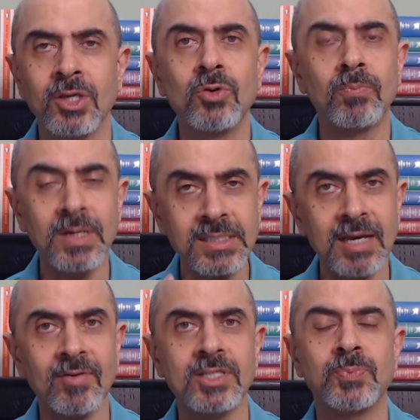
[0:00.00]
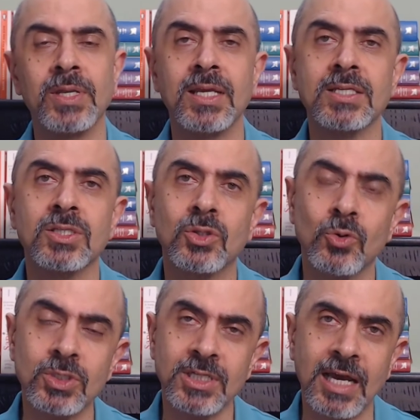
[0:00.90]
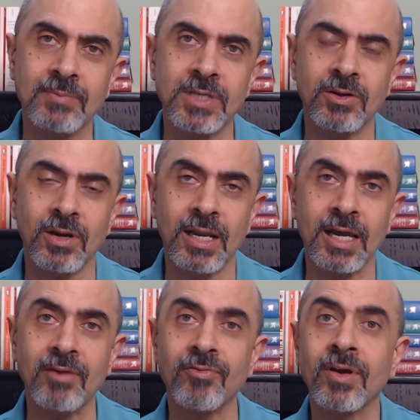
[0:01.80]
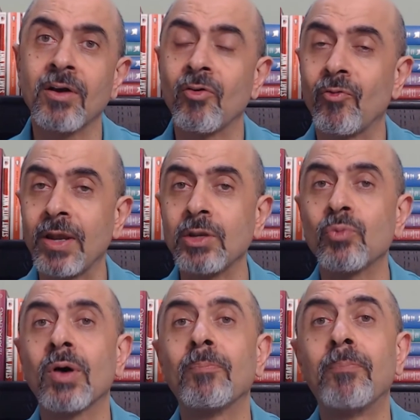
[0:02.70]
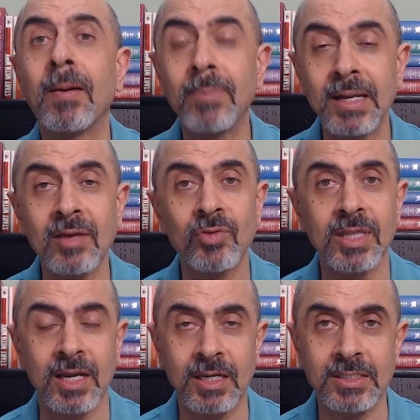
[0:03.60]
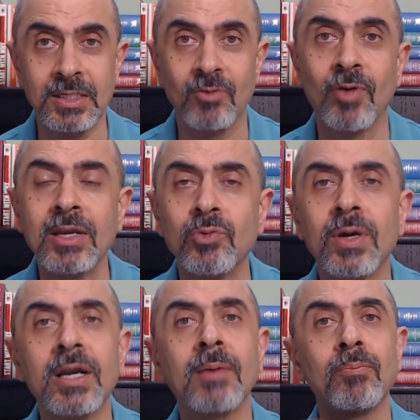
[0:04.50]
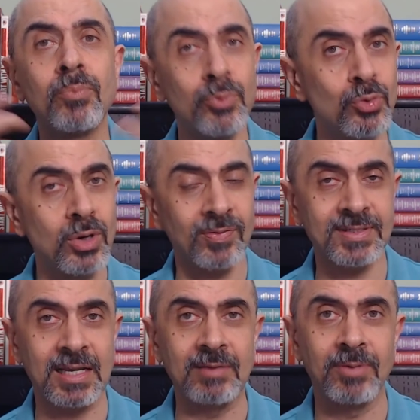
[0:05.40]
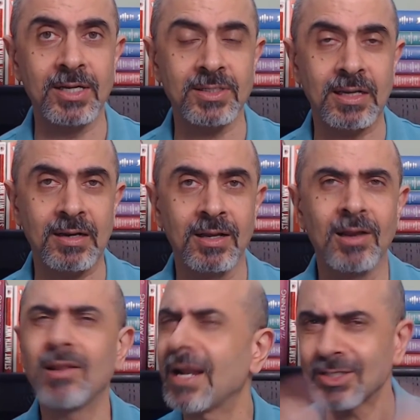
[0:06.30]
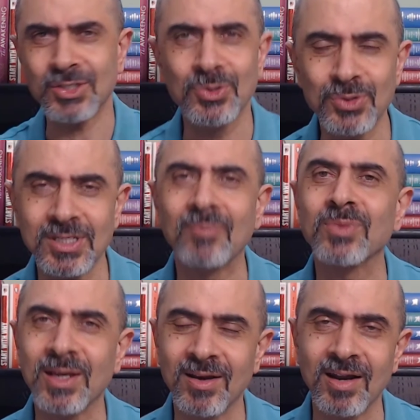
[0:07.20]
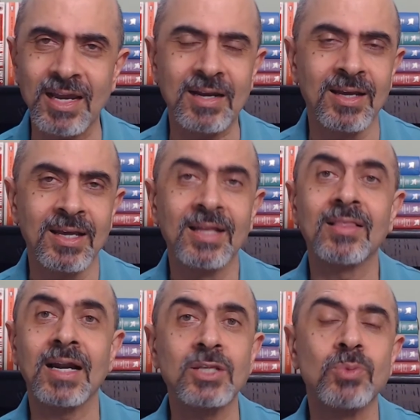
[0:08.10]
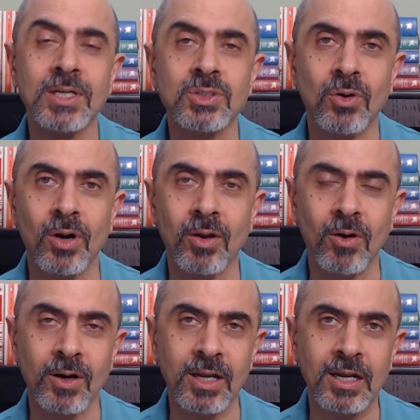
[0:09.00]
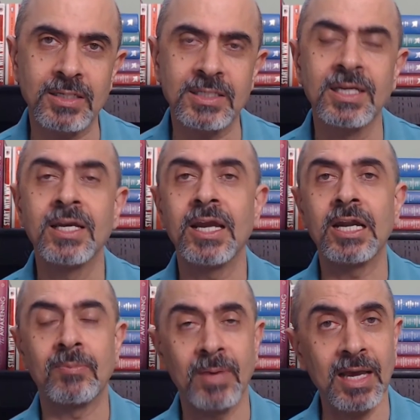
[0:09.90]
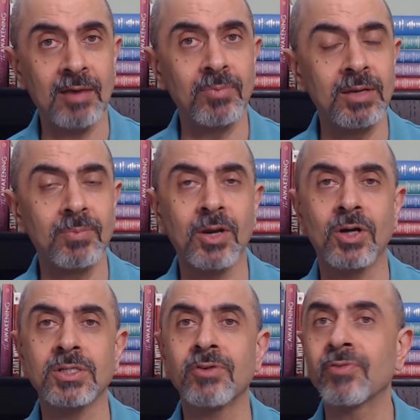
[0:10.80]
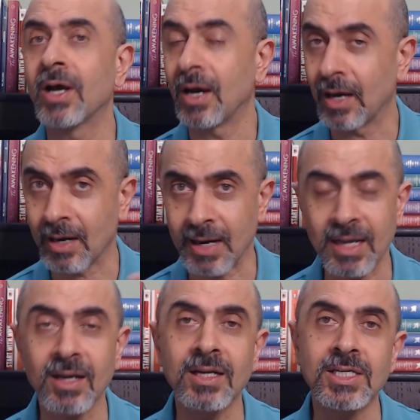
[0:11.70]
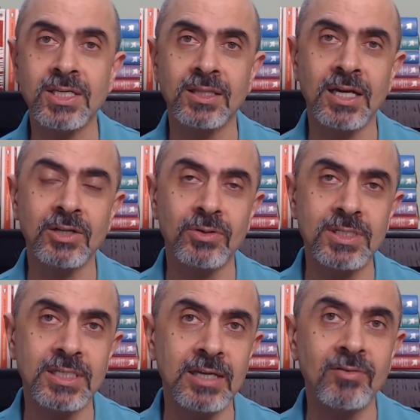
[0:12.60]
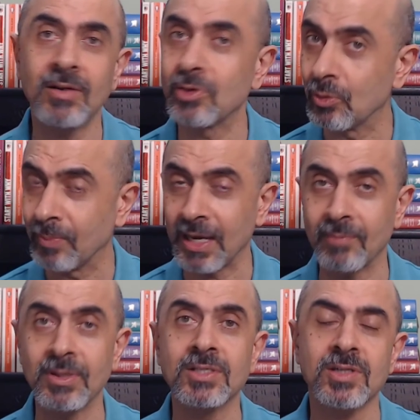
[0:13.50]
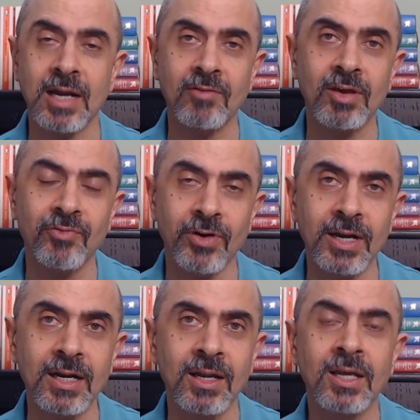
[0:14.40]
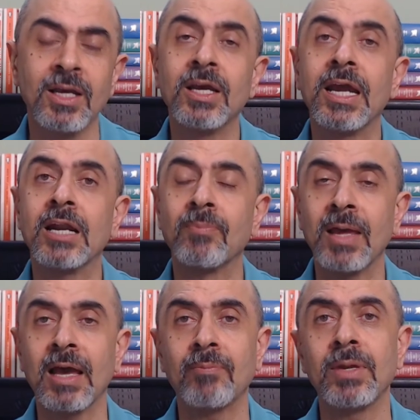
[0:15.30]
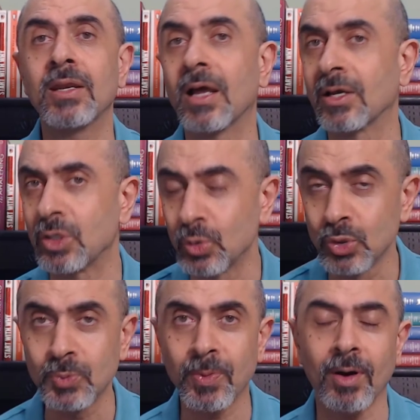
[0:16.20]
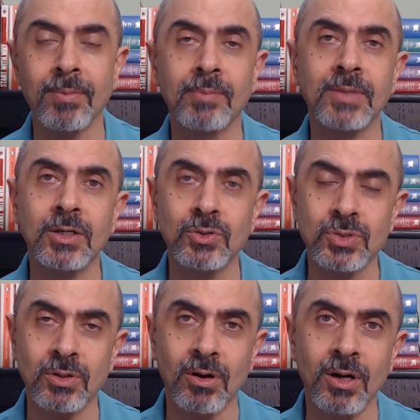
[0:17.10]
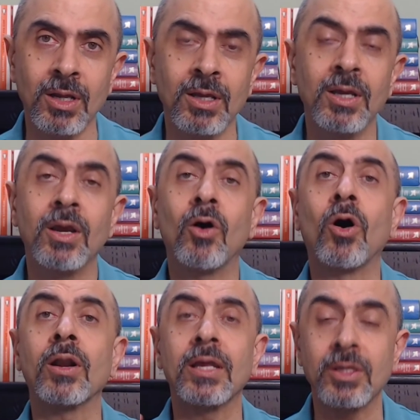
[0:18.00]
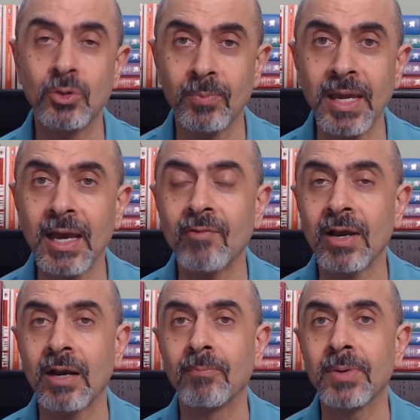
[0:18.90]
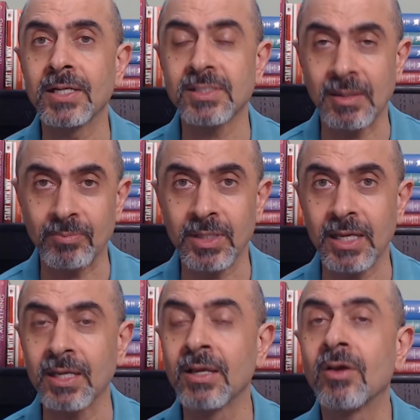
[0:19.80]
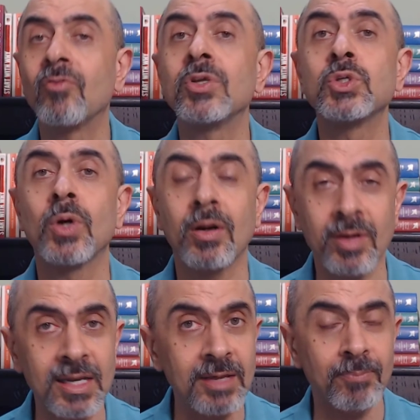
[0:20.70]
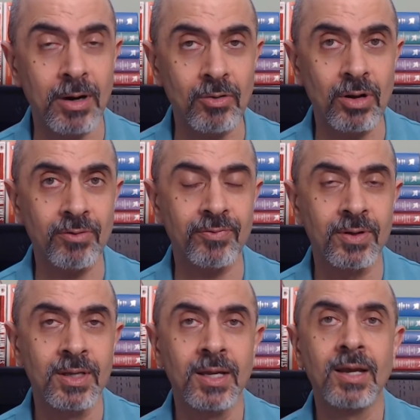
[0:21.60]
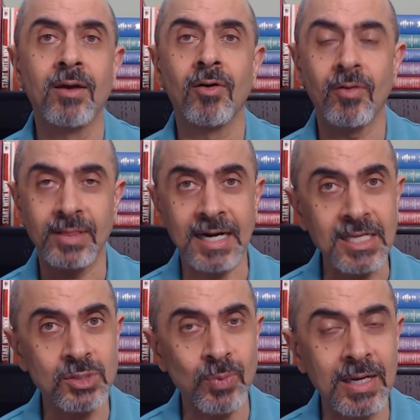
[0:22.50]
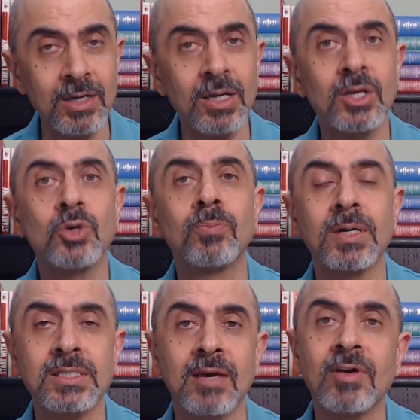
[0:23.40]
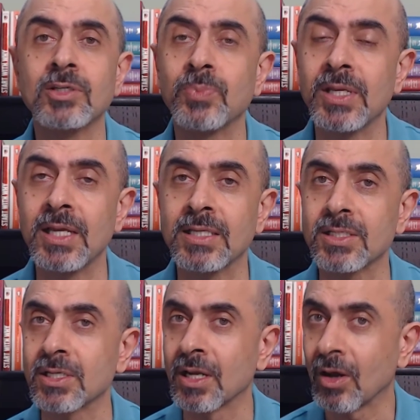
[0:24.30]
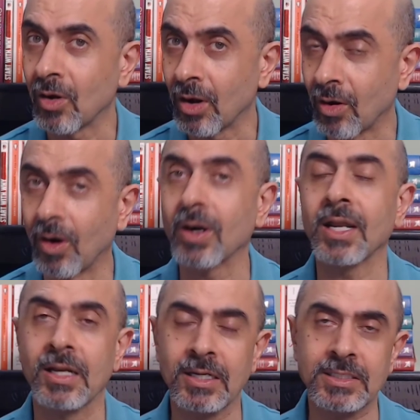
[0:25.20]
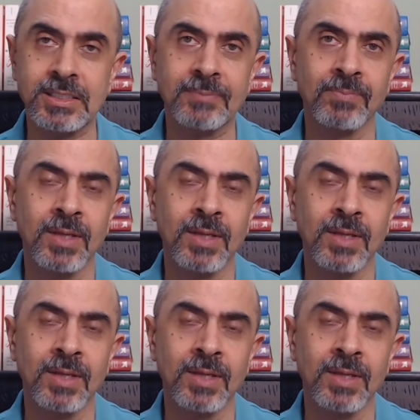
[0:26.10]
You must have experienced those times in your life when you were bubbling with energy, when you were in a mood of celebration. Let's do something great. That is what is called hot energy. It may have been because of a recognition that you received. You may have been striving for it. It may have been a huge problem that you solved, or you may have accomplished something which you are really proud of. That is when you must have experienced hot energy.